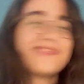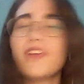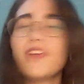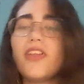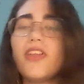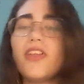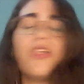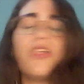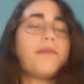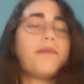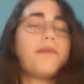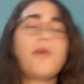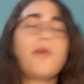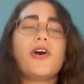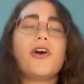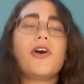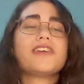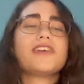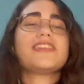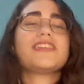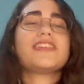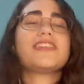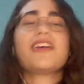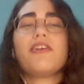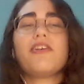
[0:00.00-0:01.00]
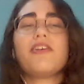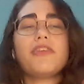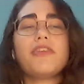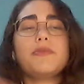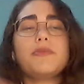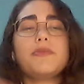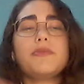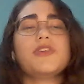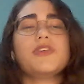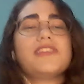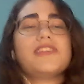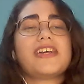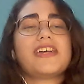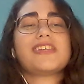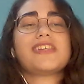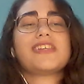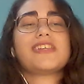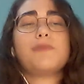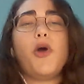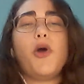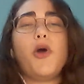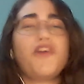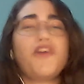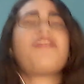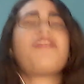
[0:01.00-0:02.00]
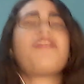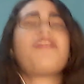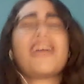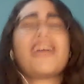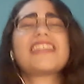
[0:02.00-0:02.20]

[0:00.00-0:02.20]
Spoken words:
The pausing of the music is perfect.